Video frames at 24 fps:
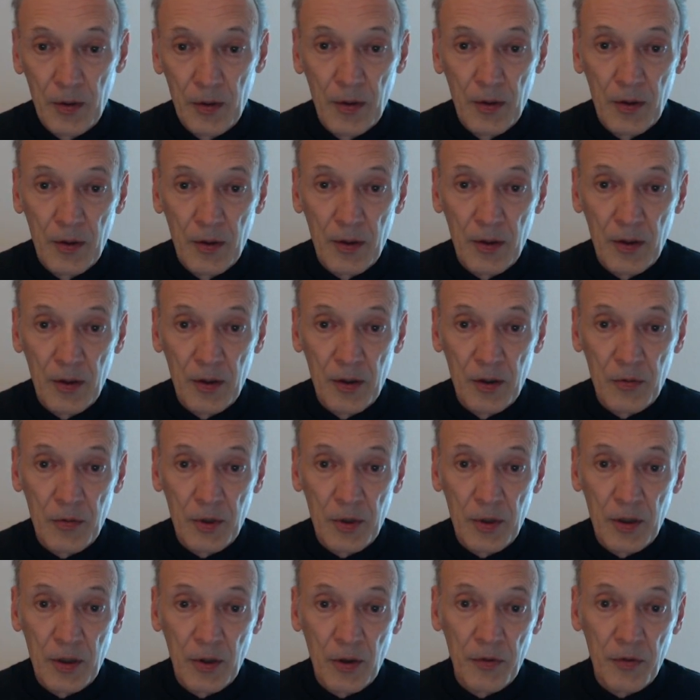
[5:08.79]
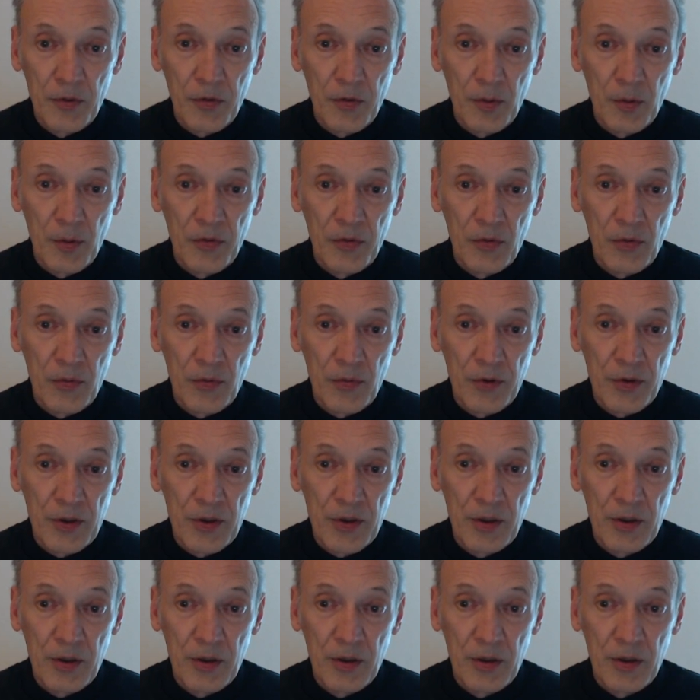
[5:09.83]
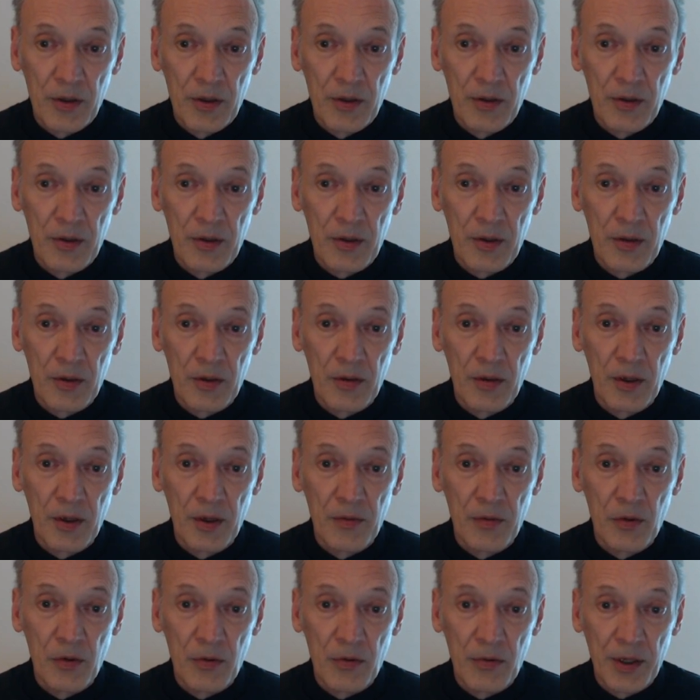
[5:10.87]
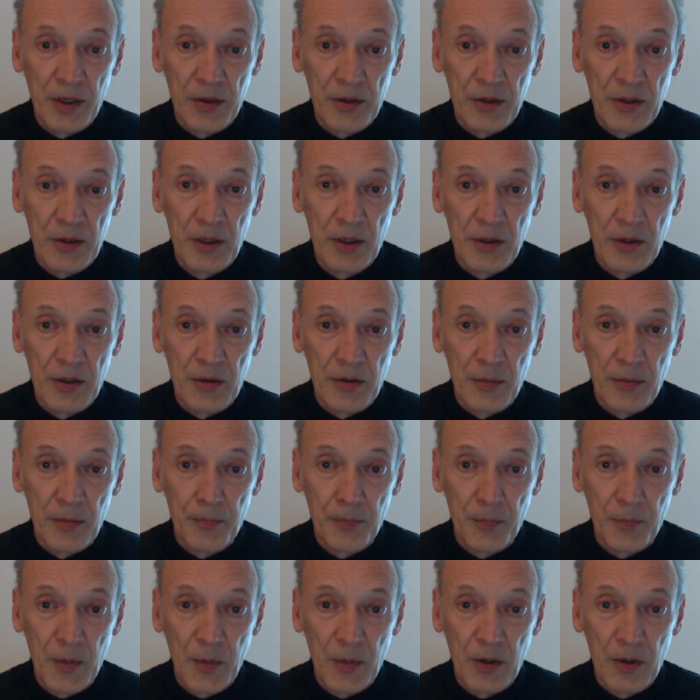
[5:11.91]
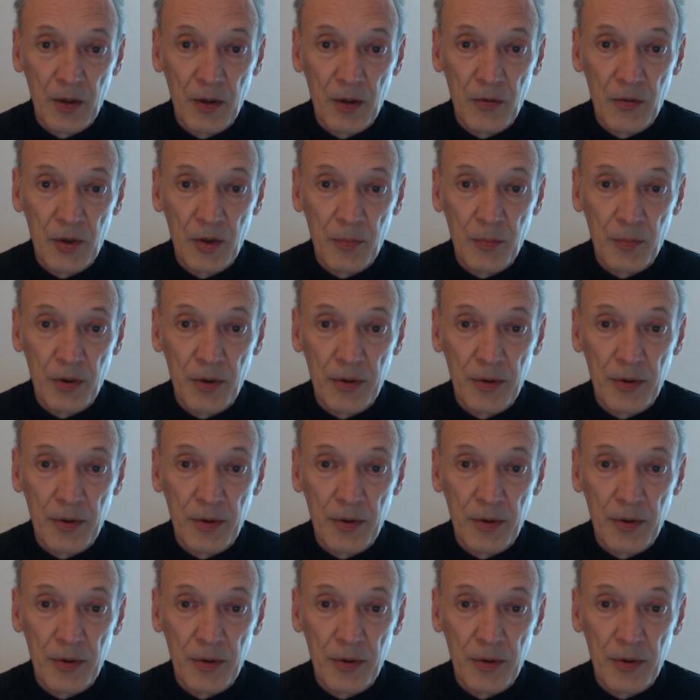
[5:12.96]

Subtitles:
And we can also observe it here in the United Kingdom, in Great Britain,